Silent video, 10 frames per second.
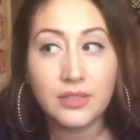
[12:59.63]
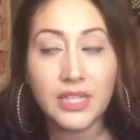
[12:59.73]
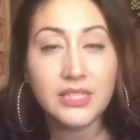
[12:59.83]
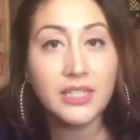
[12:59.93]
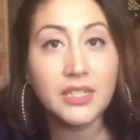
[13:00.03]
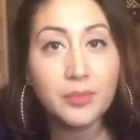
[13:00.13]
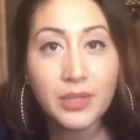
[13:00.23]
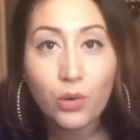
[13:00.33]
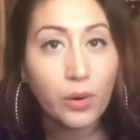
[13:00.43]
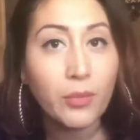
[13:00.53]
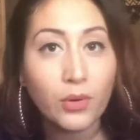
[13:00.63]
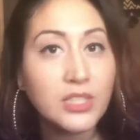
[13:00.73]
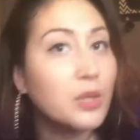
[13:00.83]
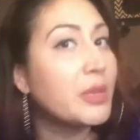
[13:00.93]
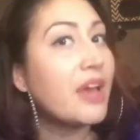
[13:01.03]
is he going to be normal?
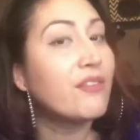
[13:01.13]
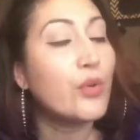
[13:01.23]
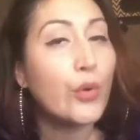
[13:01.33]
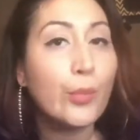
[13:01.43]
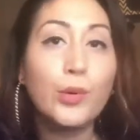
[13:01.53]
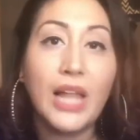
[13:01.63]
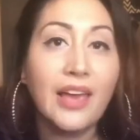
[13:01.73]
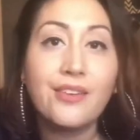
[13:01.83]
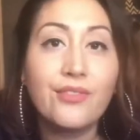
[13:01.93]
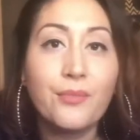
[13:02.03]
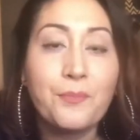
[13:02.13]
Is he going to have a normal life?